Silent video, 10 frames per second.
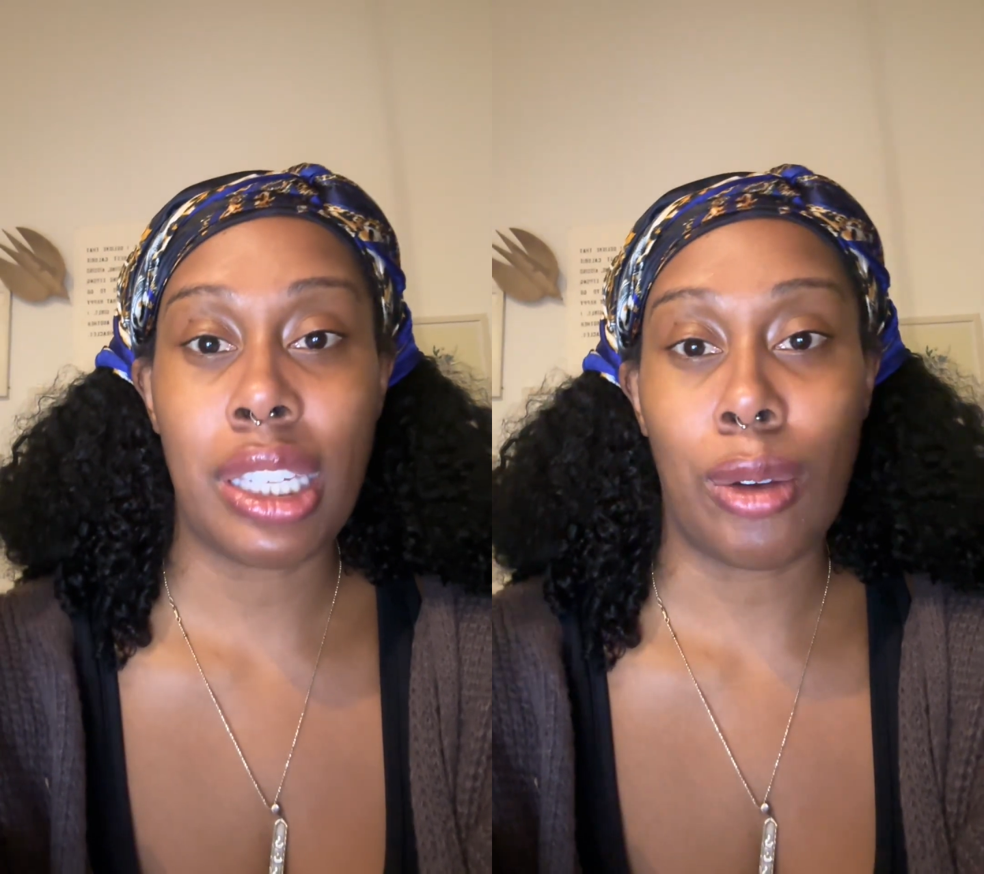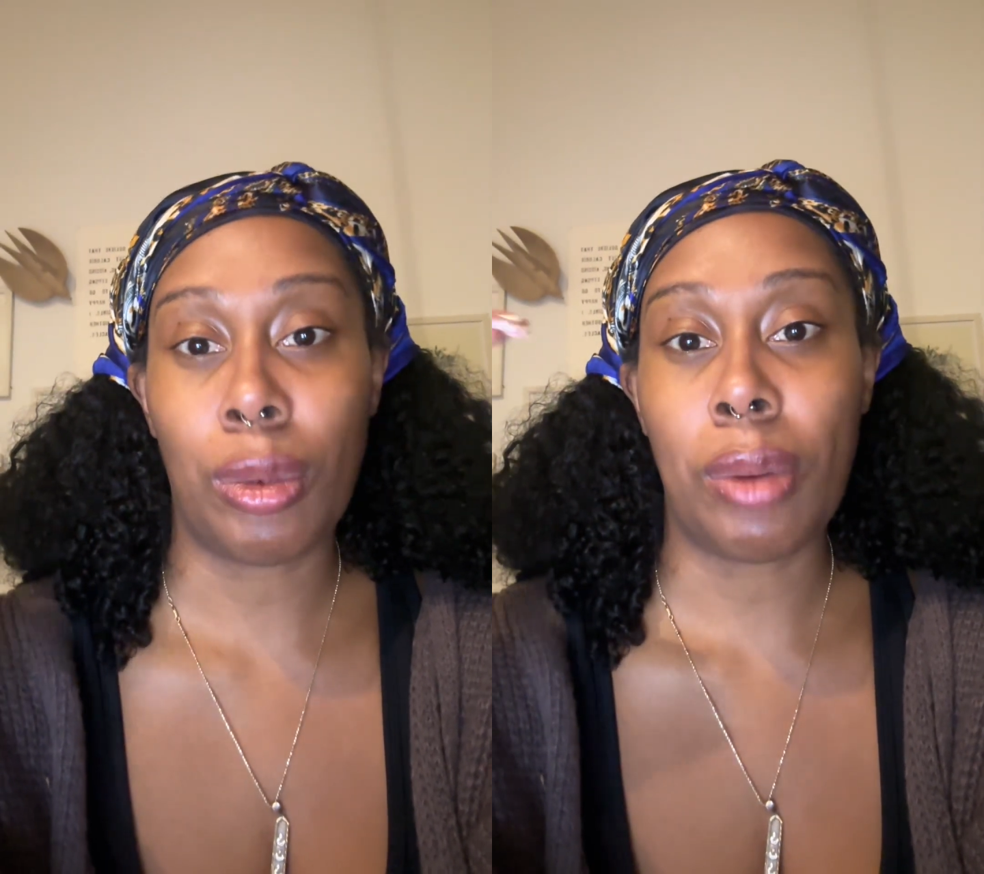
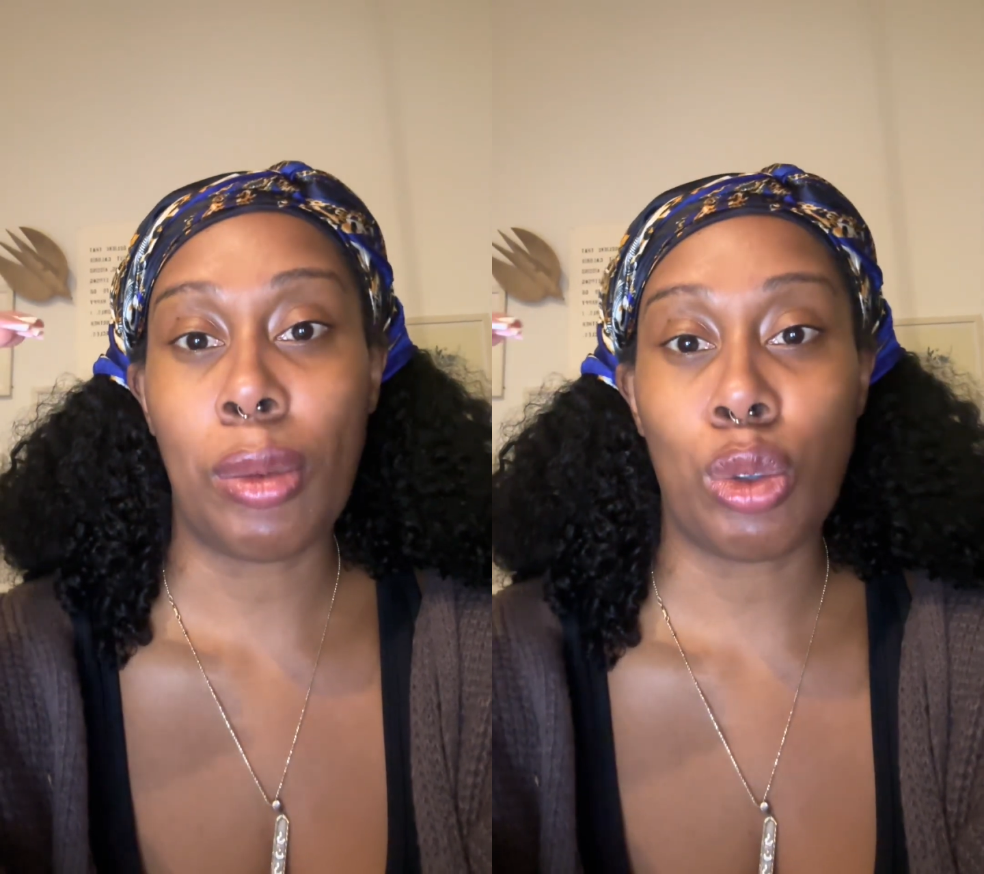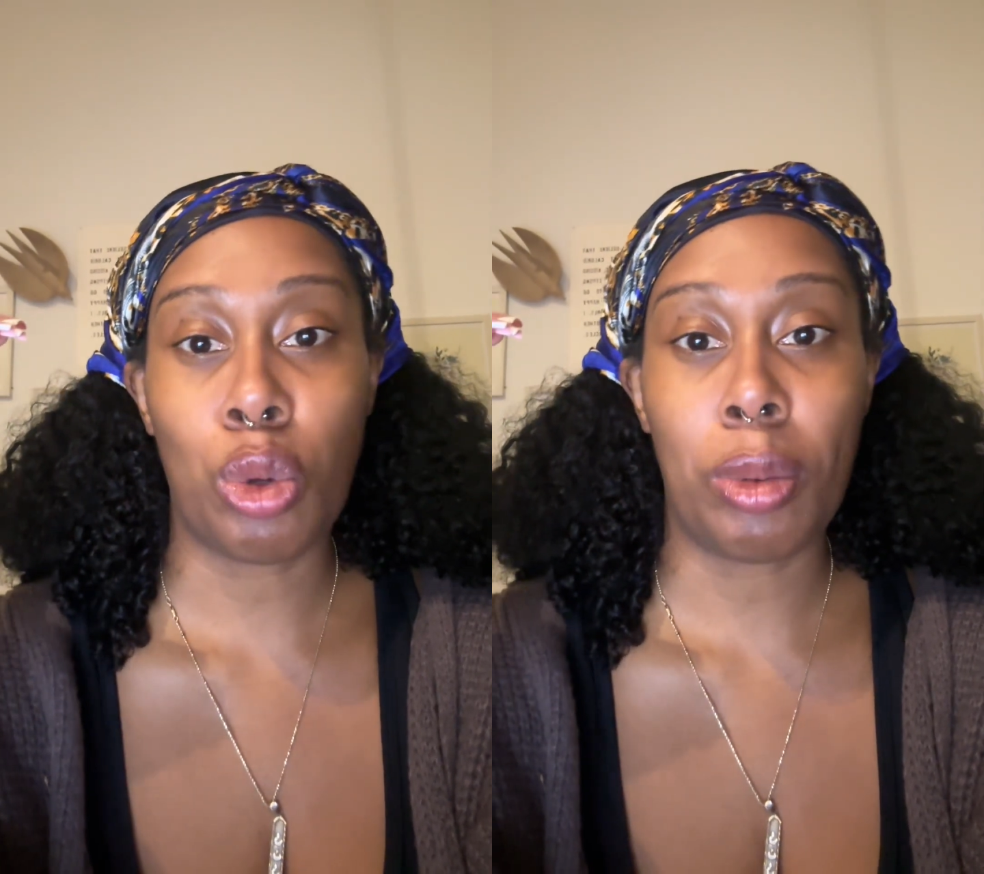and it'll be a
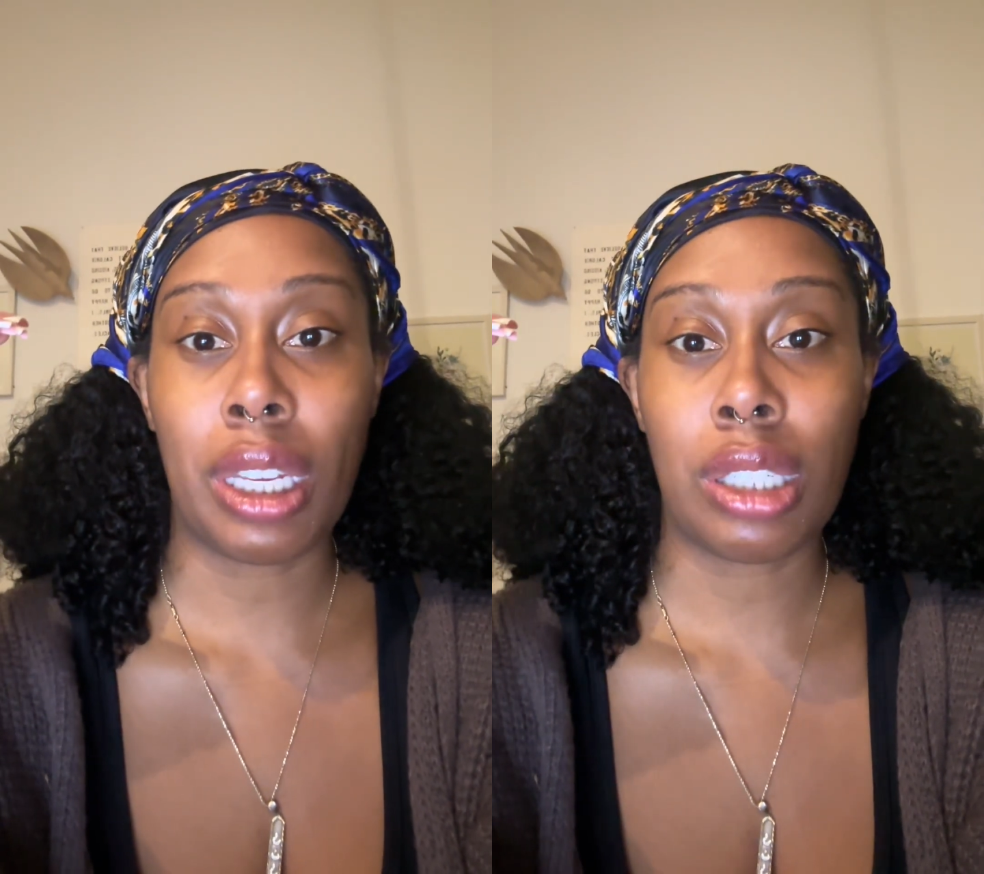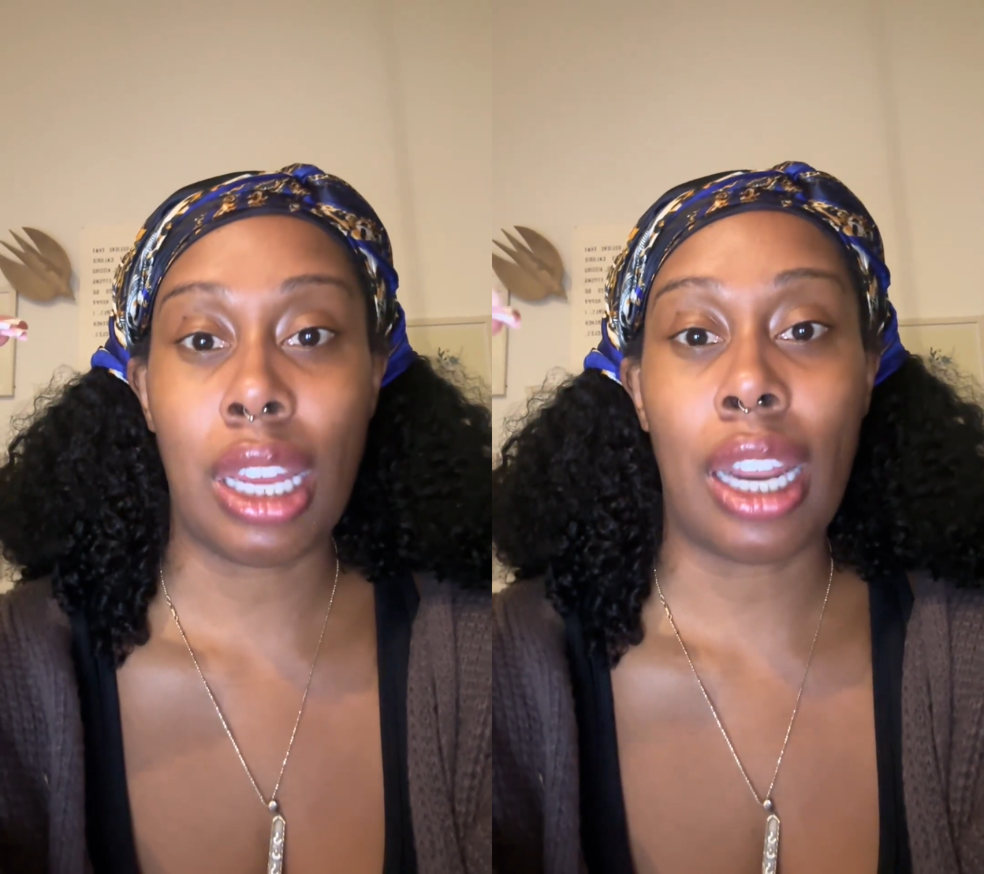multiple
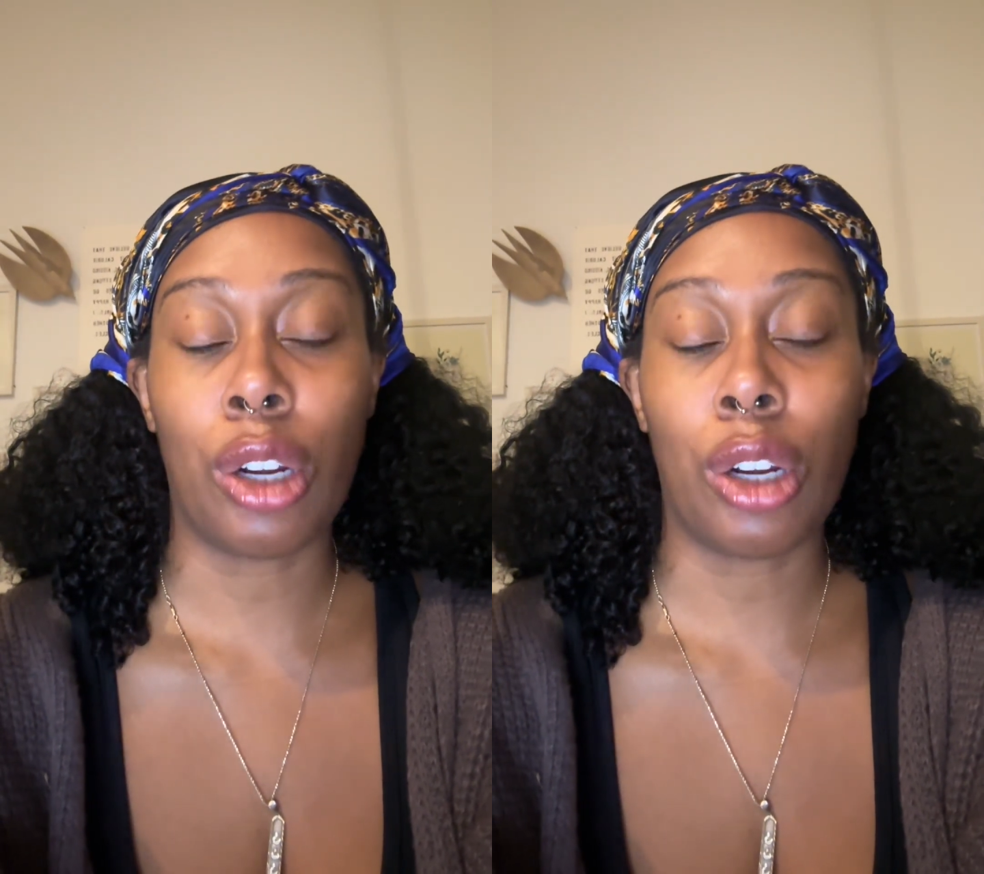baseline